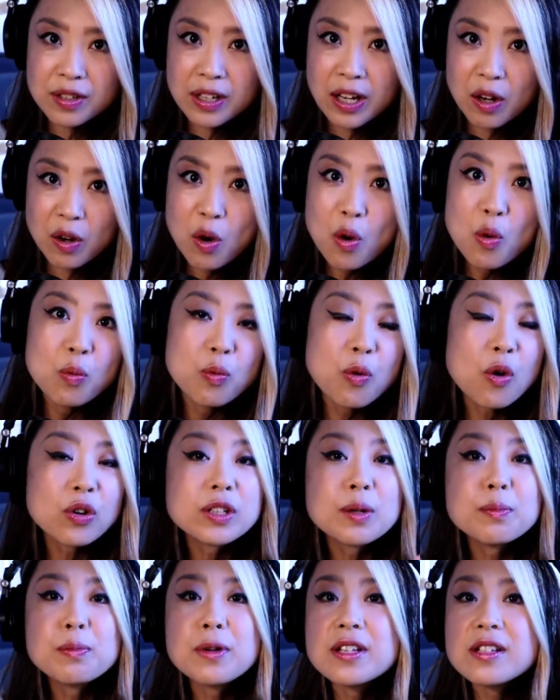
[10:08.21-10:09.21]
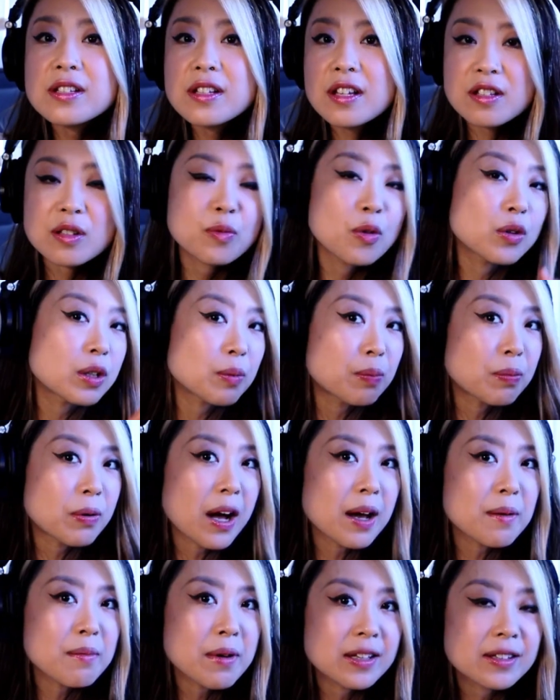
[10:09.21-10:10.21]
skill for the business, for the
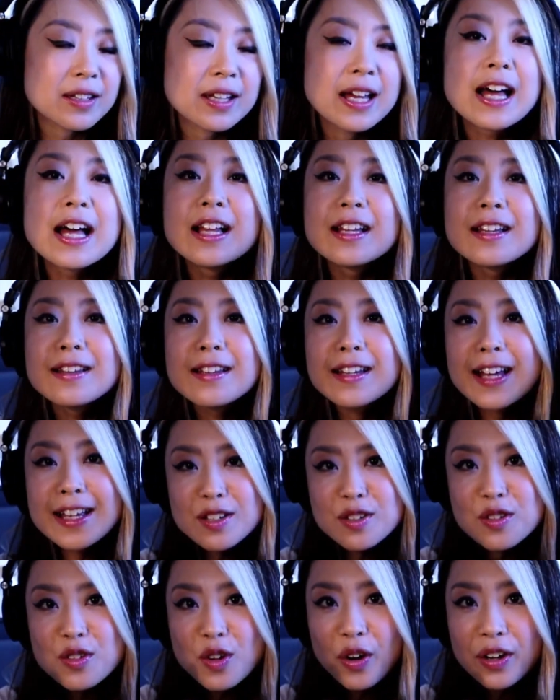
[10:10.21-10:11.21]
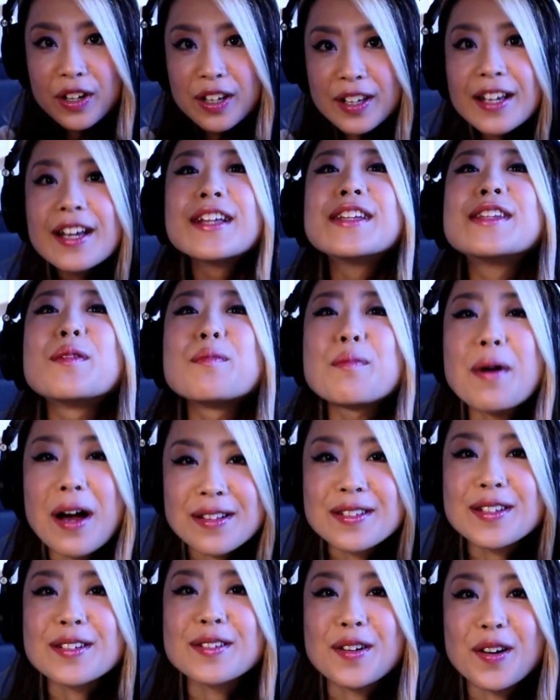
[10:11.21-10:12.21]
private. Let's join the
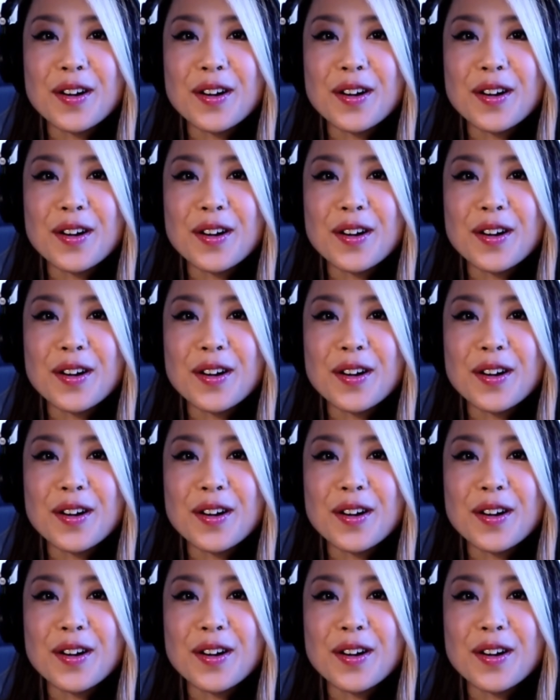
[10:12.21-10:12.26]
master